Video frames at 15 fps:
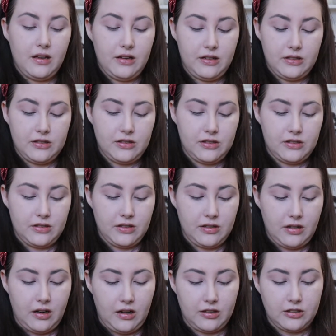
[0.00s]
And it's their
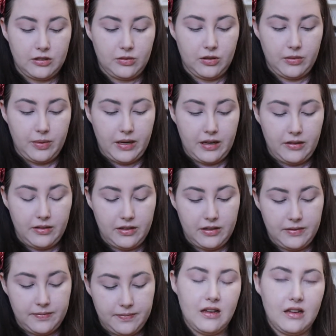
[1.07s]
contour
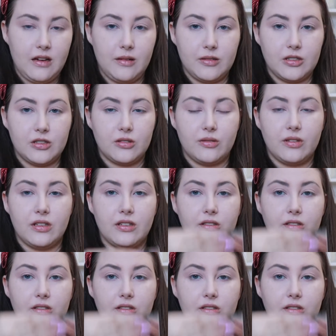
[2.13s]
palette. I'm just going to